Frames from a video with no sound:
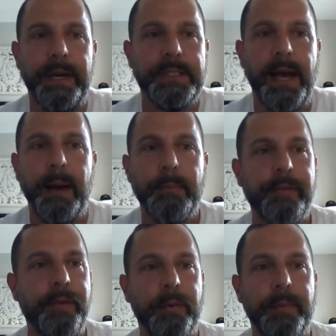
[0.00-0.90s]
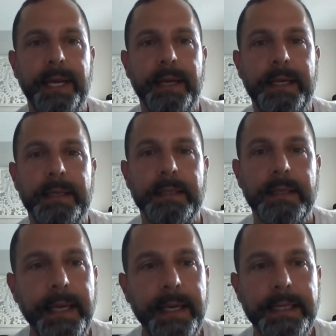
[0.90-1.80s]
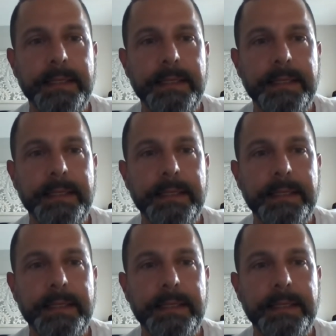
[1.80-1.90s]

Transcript: I was high performing in the league at